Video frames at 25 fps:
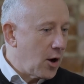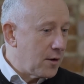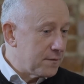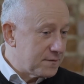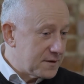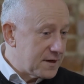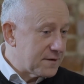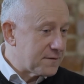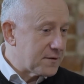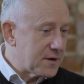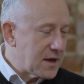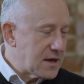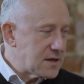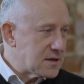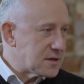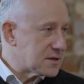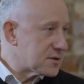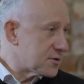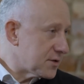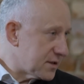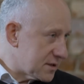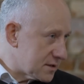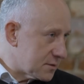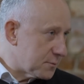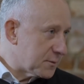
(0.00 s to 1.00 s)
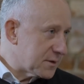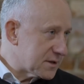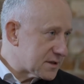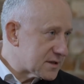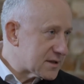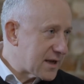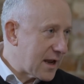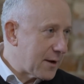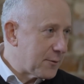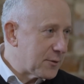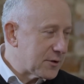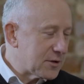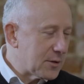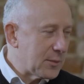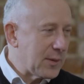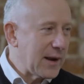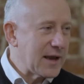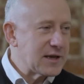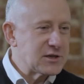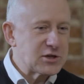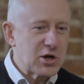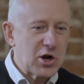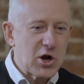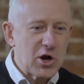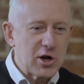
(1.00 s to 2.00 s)
different industries, and we stay with the
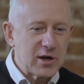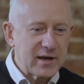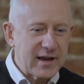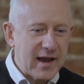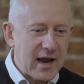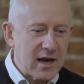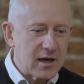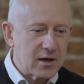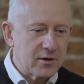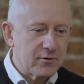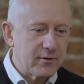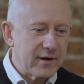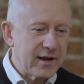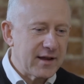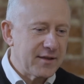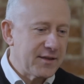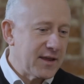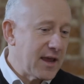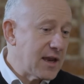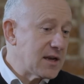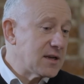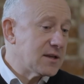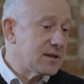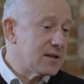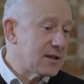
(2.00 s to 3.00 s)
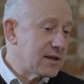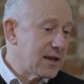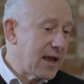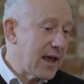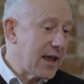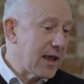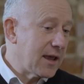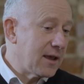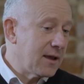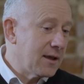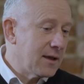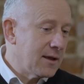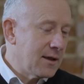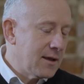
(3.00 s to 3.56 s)
play-to-earn category, at the end of the day,